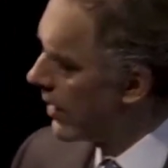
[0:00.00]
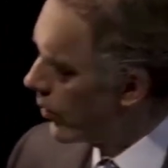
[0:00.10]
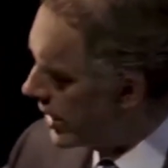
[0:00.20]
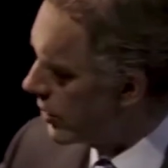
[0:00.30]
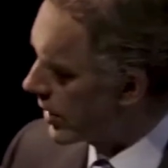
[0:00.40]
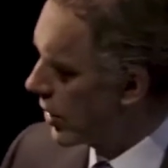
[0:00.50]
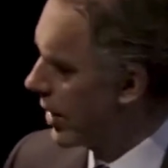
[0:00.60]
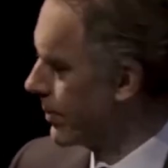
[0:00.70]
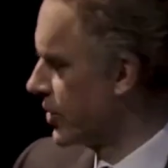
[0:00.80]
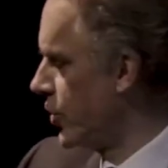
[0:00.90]
when you
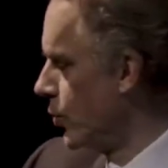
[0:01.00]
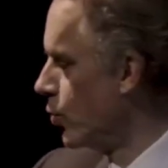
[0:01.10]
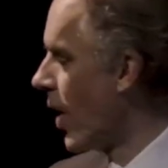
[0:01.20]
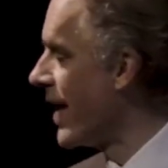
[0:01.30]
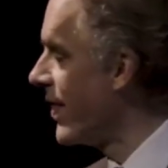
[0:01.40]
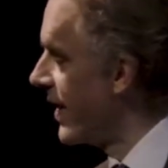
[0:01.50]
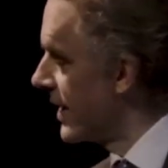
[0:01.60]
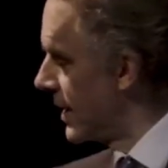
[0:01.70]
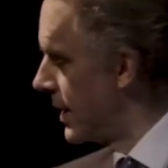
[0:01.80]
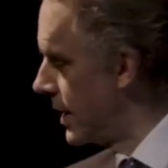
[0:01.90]
accomplish, you run
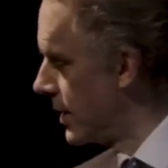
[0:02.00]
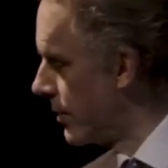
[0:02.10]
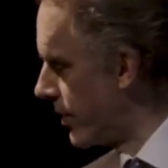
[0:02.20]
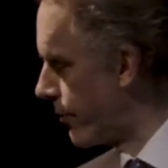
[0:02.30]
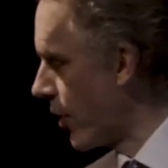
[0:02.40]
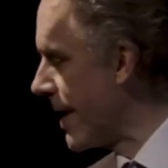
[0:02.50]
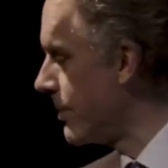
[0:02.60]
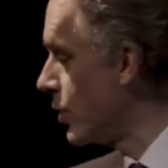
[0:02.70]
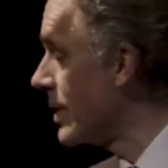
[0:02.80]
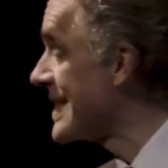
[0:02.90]
the
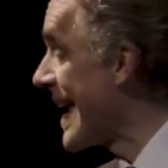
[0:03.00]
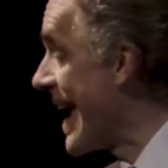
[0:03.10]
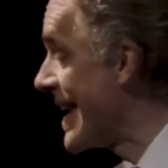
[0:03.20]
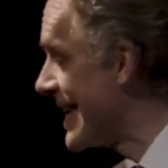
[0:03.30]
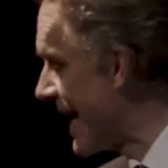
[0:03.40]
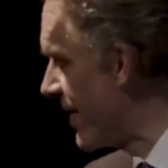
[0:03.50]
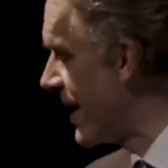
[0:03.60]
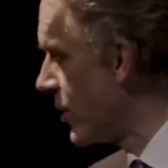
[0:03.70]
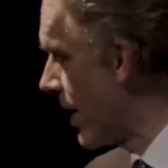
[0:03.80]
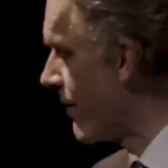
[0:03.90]
frame to its end, and
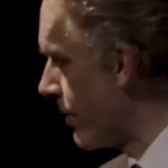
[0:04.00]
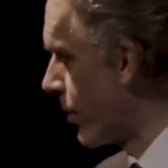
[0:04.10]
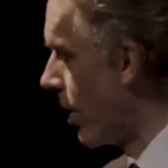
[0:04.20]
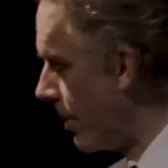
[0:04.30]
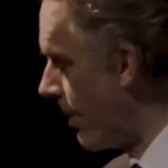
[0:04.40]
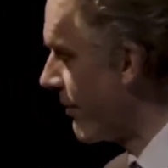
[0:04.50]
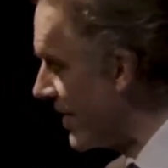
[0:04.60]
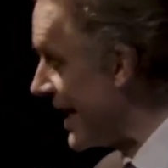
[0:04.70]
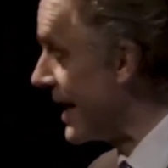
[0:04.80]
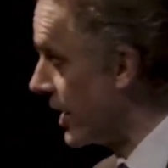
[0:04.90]
then you have the problem of
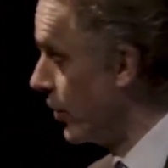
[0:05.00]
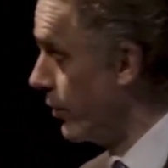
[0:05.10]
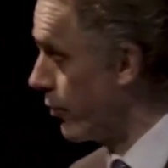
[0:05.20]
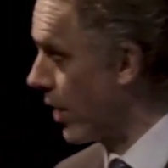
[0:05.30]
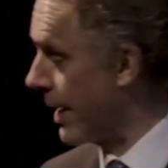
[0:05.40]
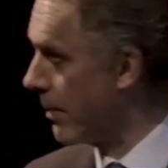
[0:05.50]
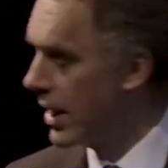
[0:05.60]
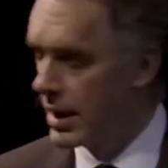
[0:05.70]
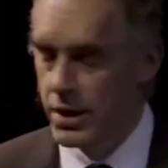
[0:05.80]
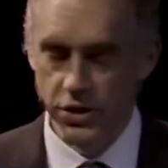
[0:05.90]
needing a new frame.
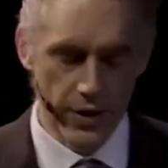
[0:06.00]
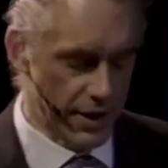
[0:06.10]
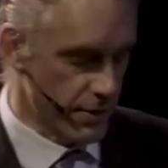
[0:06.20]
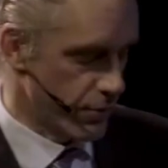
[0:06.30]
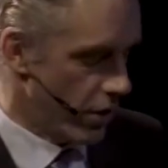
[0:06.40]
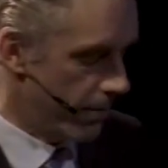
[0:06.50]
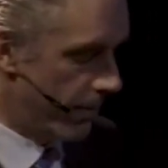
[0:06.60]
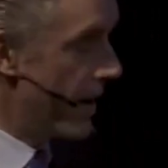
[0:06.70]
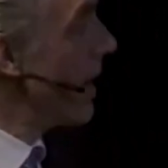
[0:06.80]
So that's a problem.